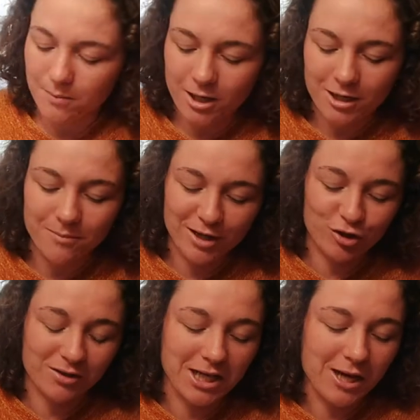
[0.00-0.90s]
My mom
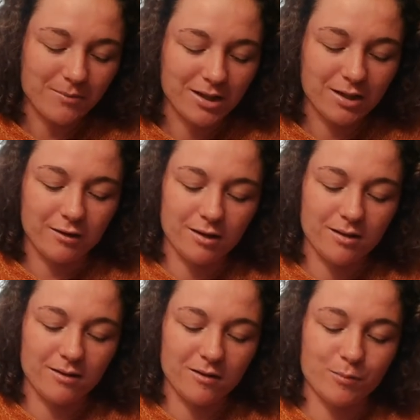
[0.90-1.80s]
actually got me
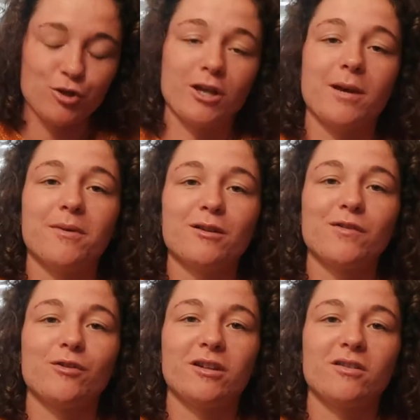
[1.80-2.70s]
these
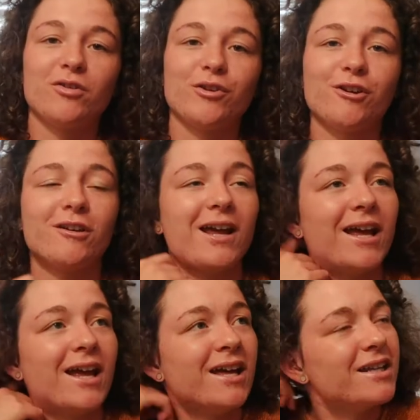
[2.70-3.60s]
pajamas for Easter,
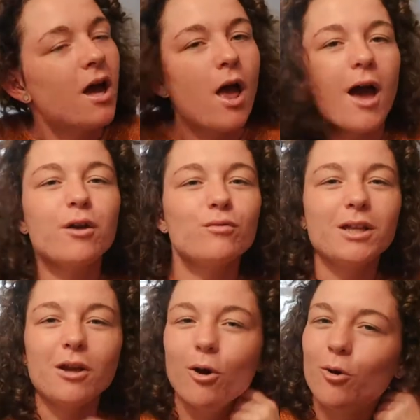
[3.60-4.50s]
and I don't
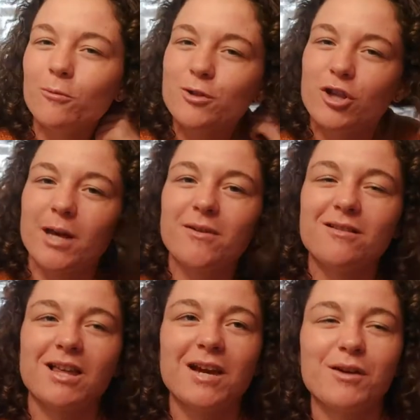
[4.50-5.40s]
really own
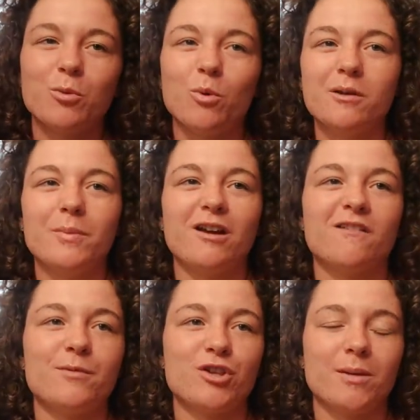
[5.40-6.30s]
pajamas. I have like 1 pair
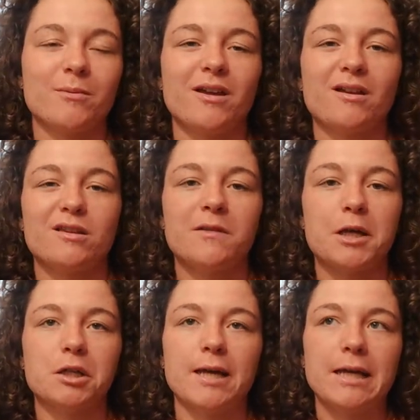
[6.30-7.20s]
of pajama pants
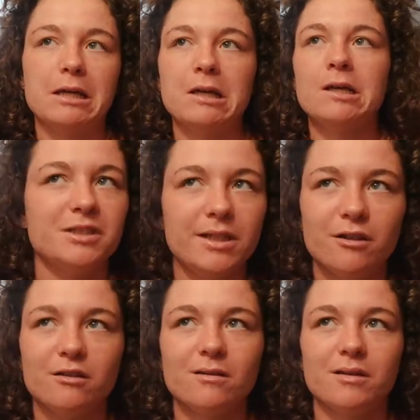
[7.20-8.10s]
that are like
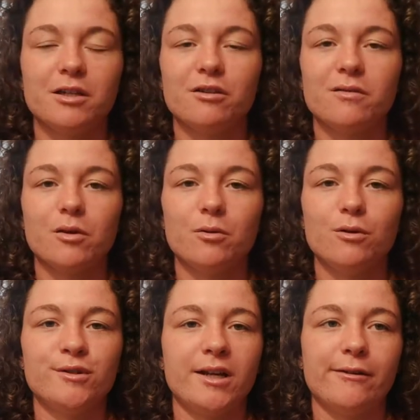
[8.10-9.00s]
years and years
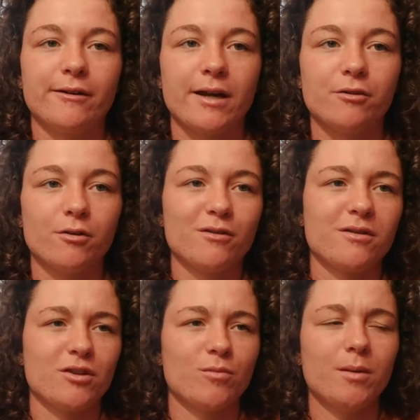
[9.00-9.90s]
old and are kind of
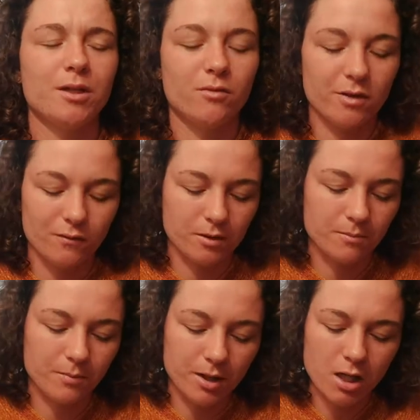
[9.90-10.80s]
gross. I should probably get rid of
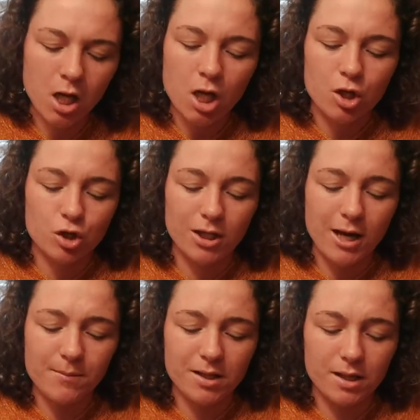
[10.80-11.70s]
them, but she
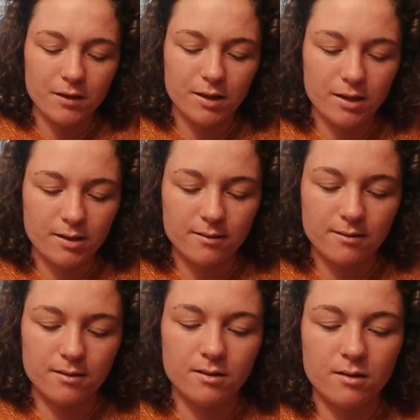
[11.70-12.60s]
got me
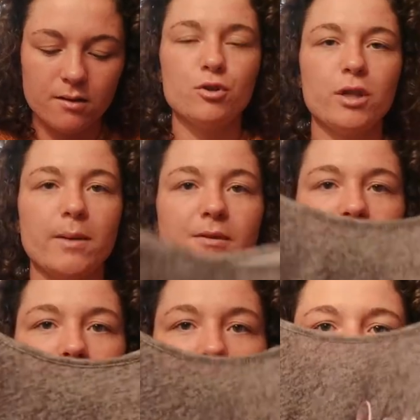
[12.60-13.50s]
these
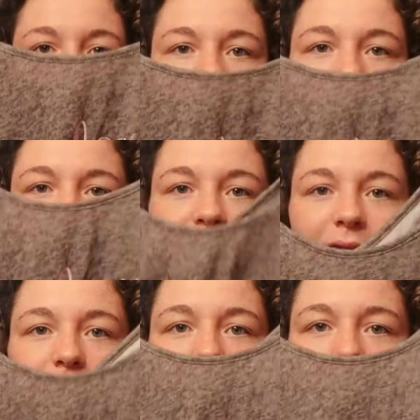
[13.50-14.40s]
pajamas. They
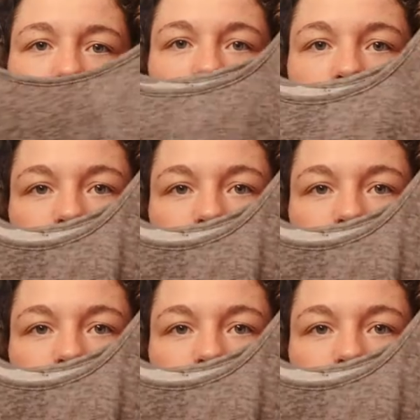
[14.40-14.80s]
say